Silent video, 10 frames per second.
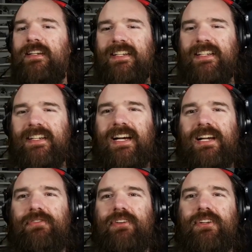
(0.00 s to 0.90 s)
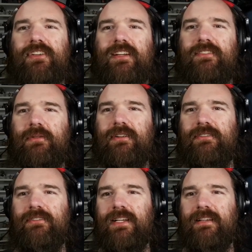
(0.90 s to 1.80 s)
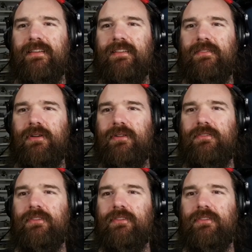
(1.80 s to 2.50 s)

I forgot to cut some holes. Let's cut some holes.